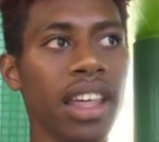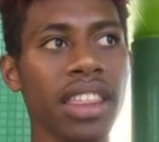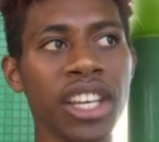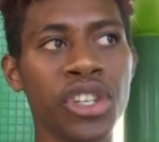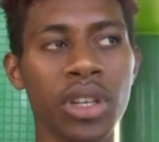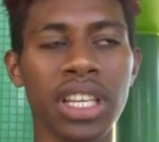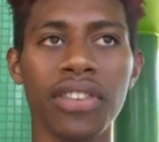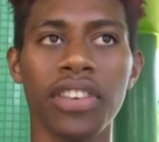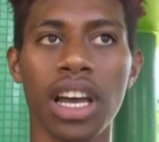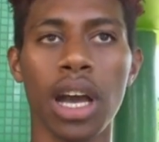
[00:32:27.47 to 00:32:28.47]
they should
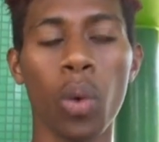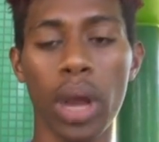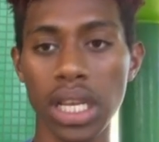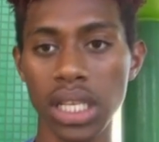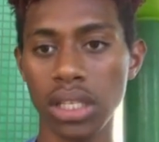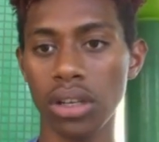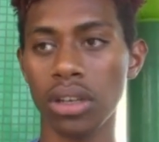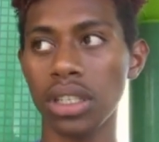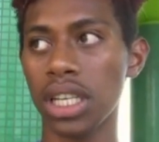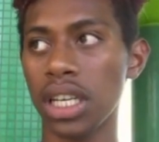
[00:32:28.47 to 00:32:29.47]
give awareness
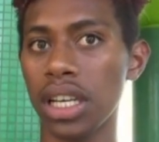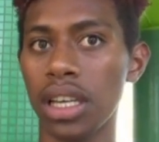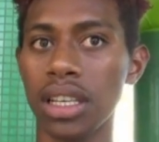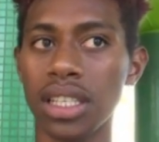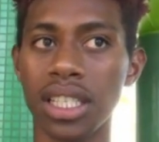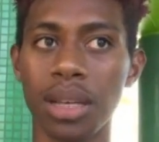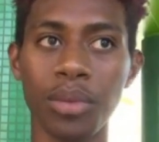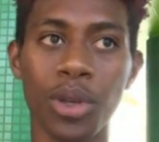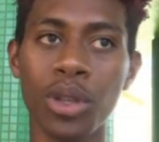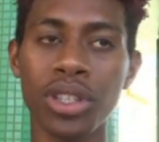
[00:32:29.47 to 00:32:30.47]
on some
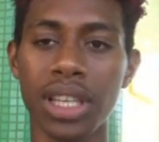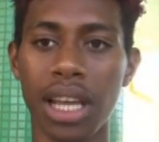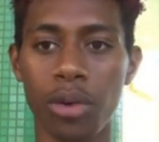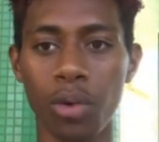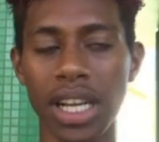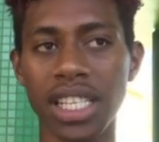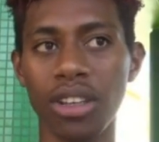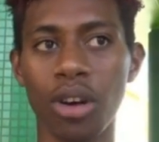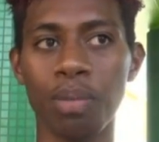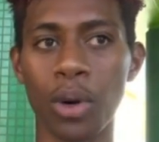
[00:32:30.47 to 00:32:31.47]
youths that are writing
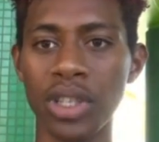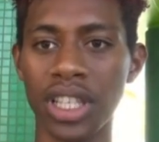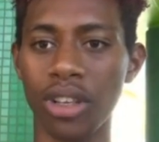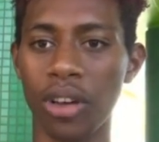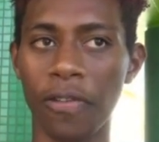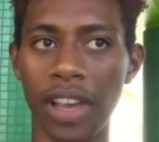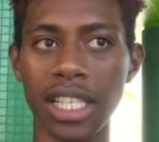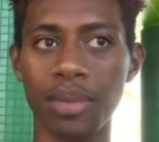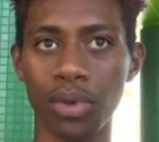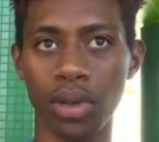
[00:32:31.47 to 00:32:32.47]
or posting on
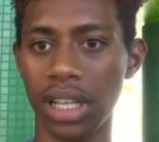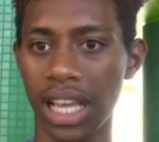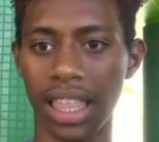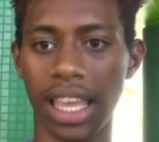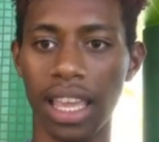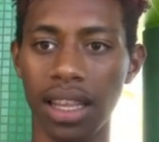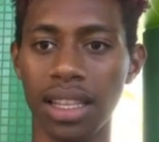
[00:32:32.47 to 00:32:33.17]
Facebook like that.